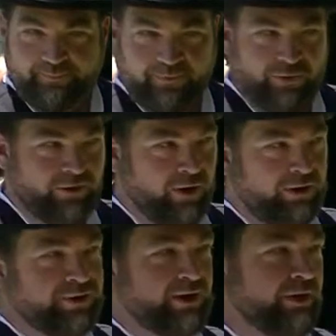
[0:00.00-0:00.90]
or
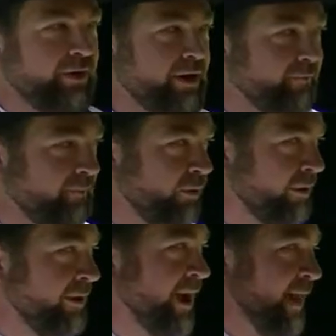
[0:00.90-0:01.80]
artillery
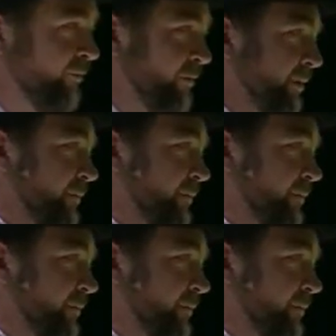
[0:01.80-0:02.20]
or cavalry.